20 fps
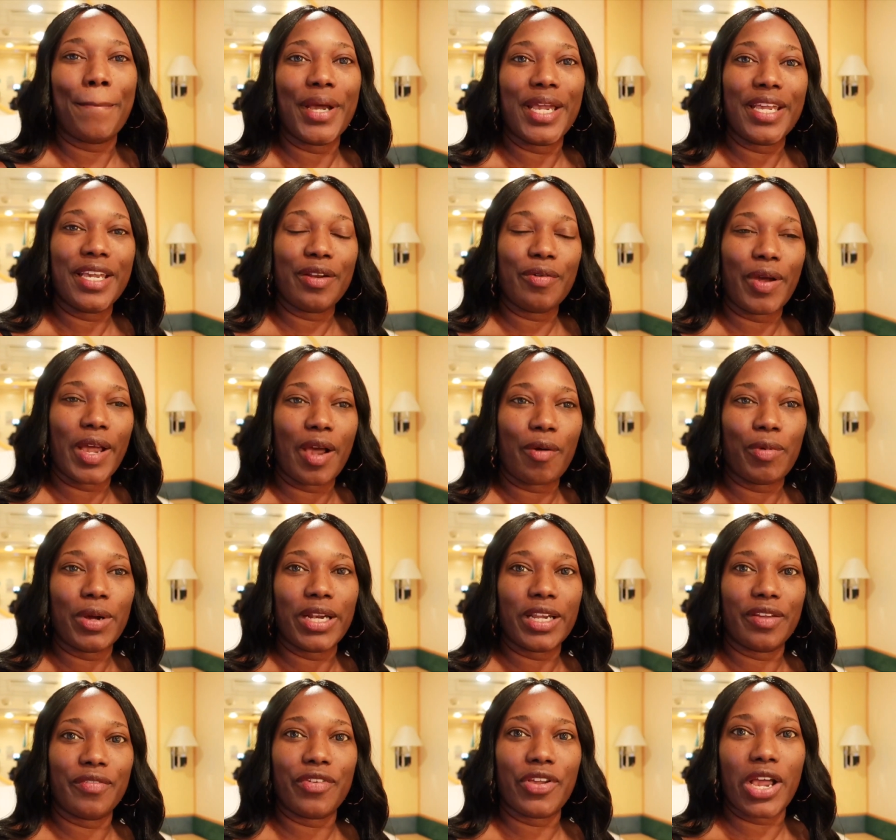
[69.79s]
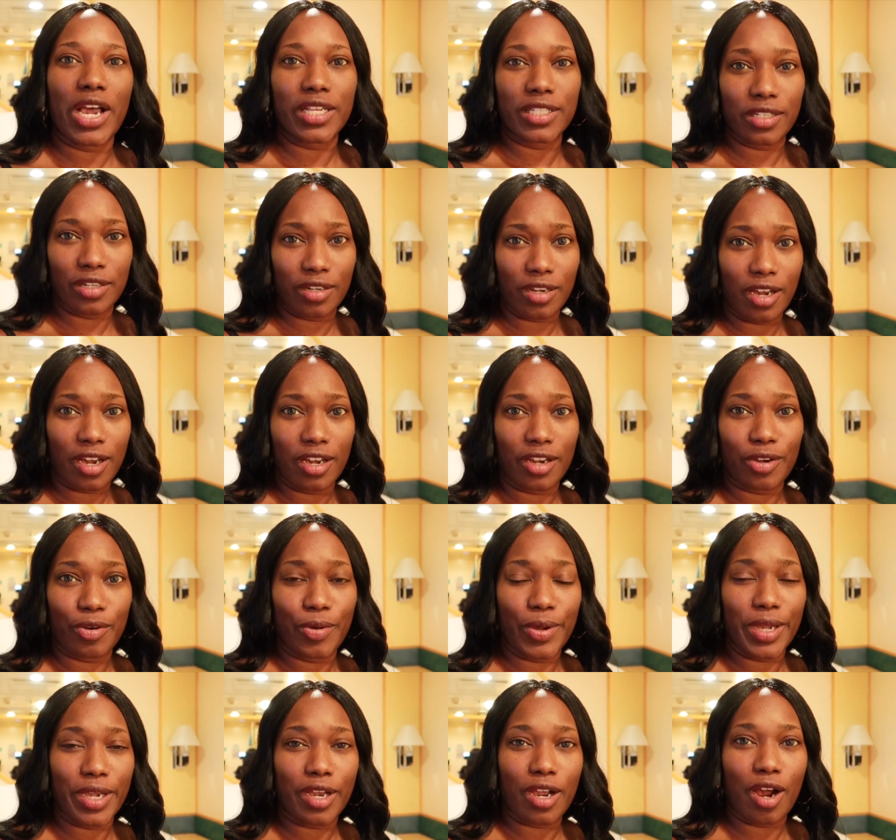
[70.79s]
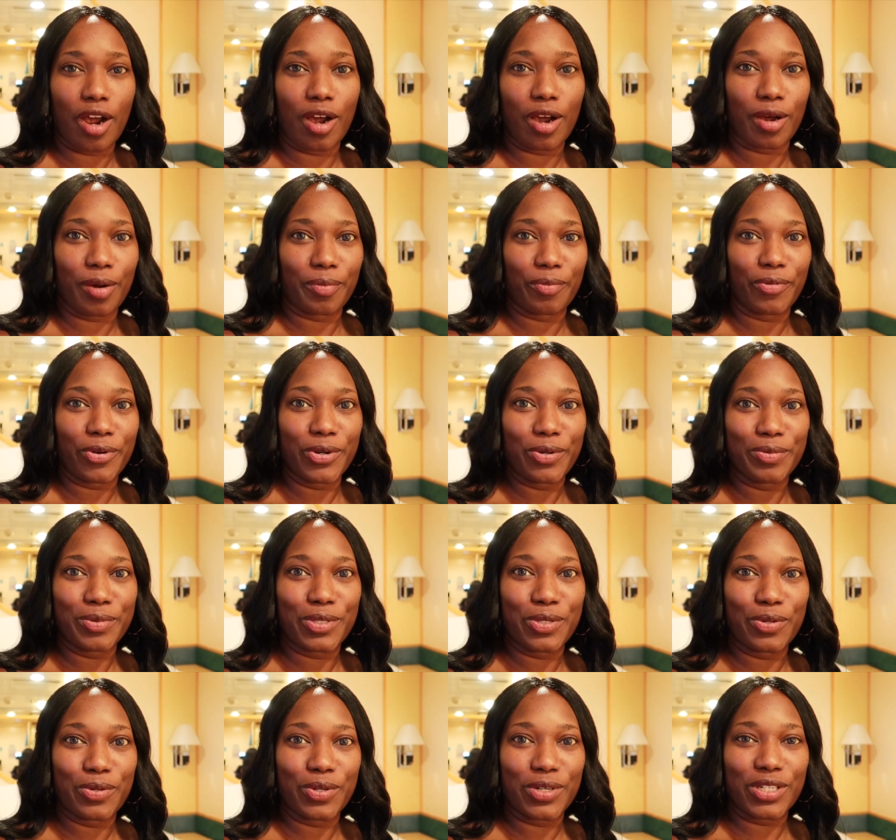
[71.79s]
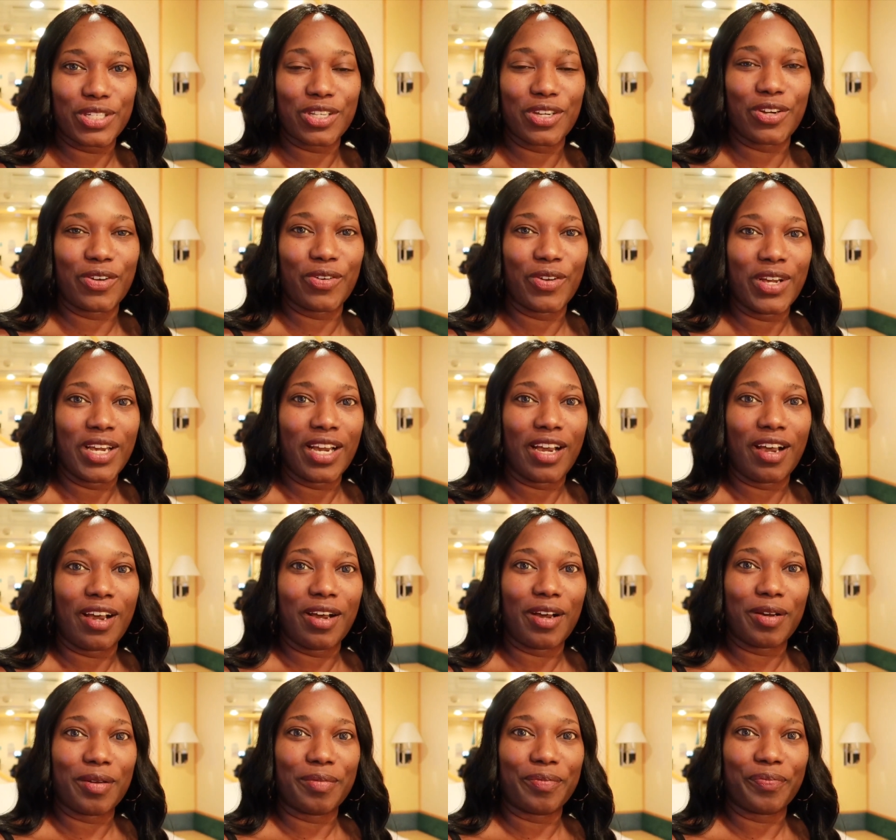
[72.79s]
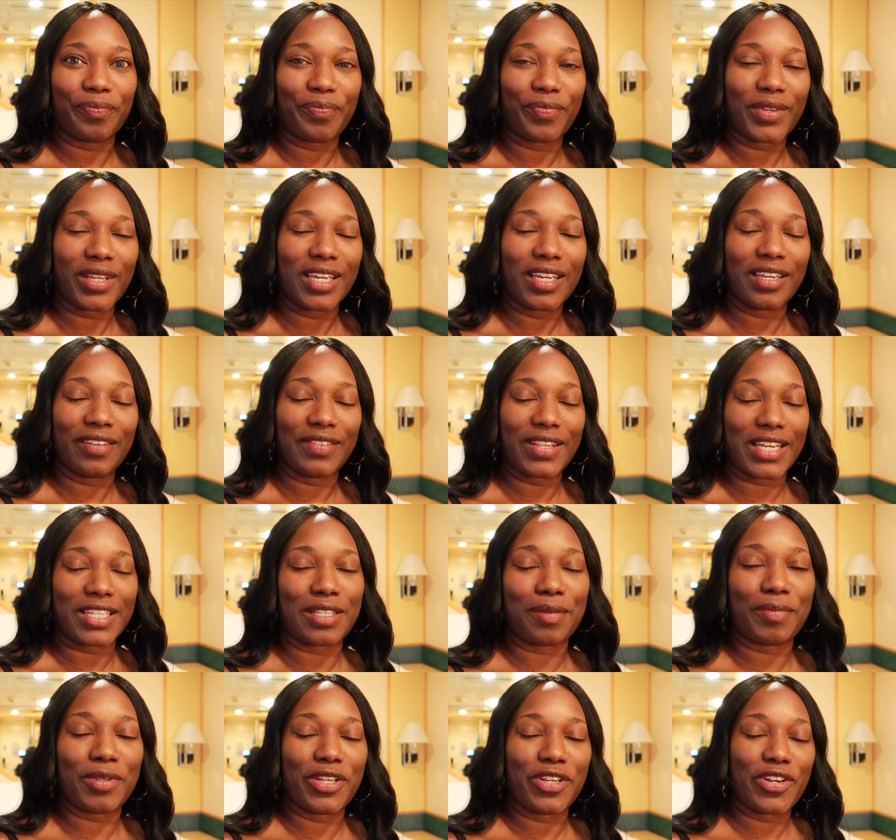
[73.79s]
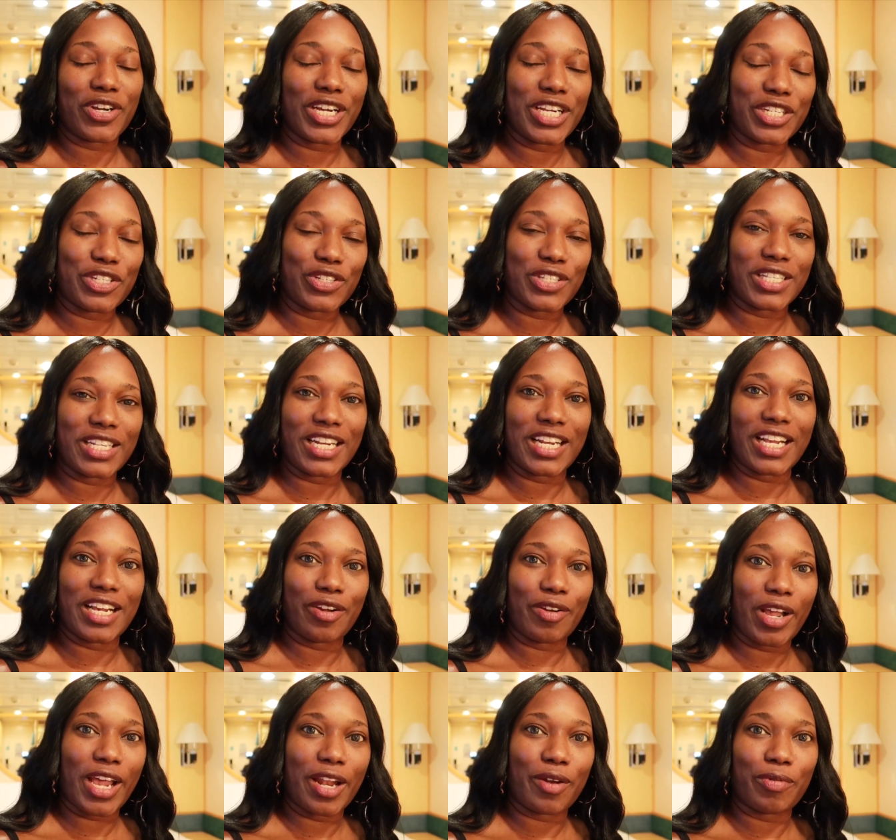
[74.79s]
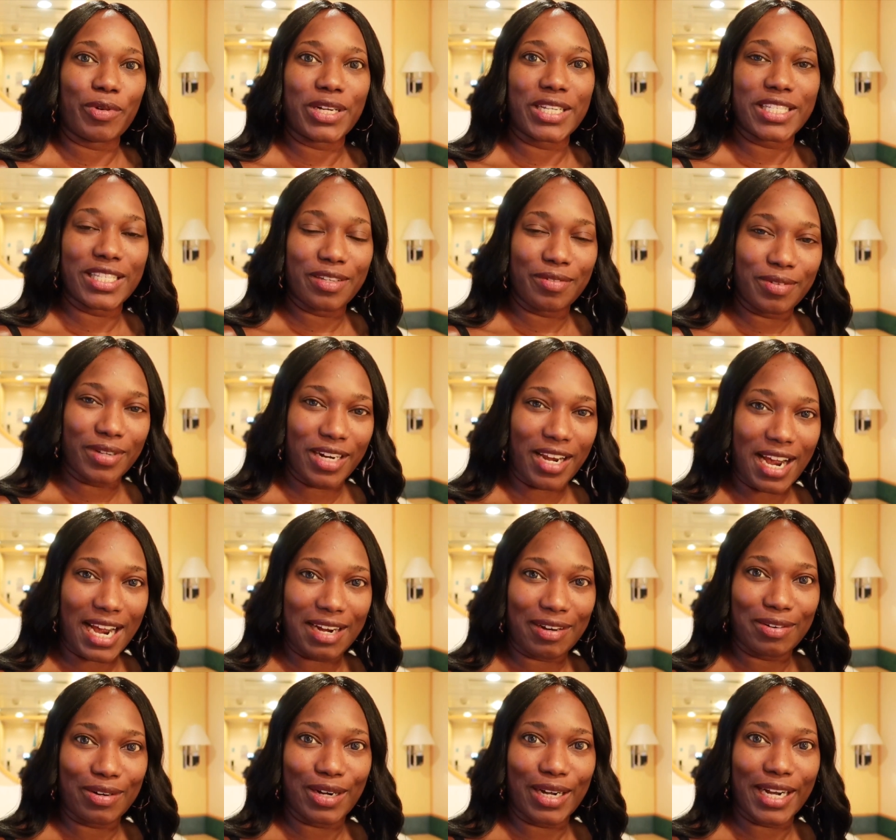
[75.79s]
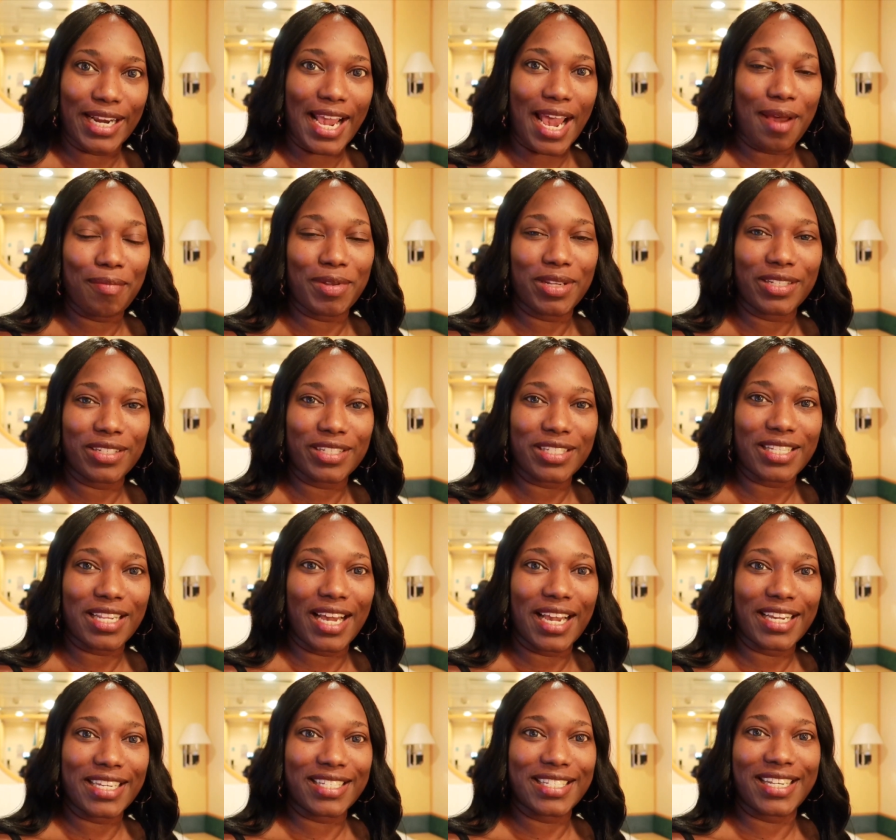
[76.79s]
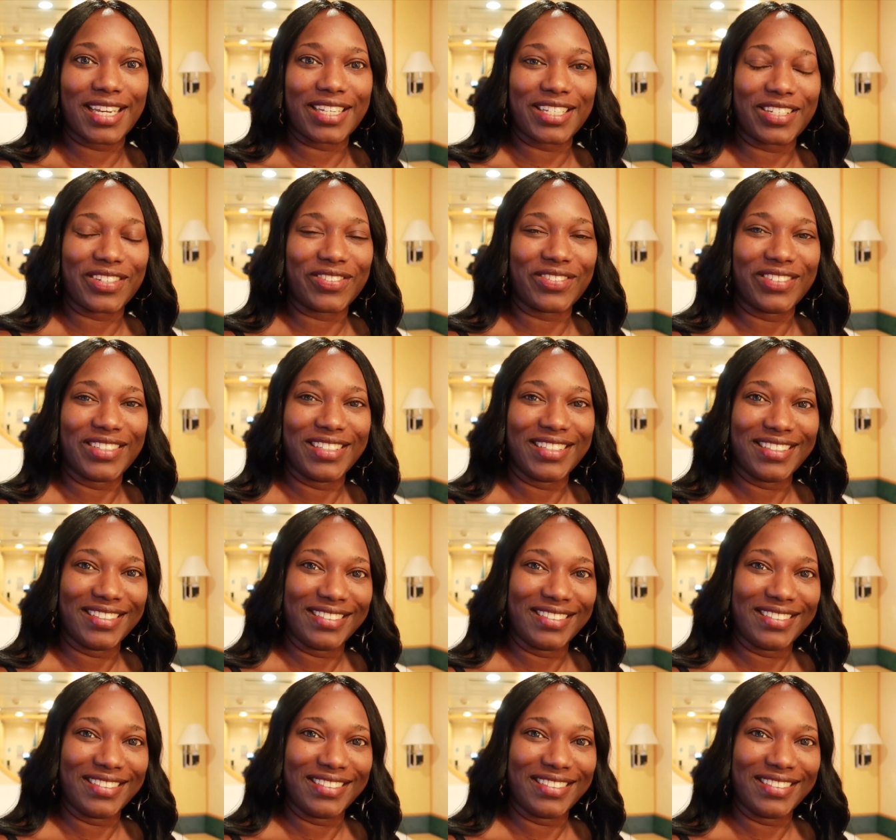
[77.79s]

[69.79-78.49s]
But anyway, I want to give you guys a, a quick um, room tour. So um, if that's something you're interested in, kind of want to see what our cabin looks like, stay tuned.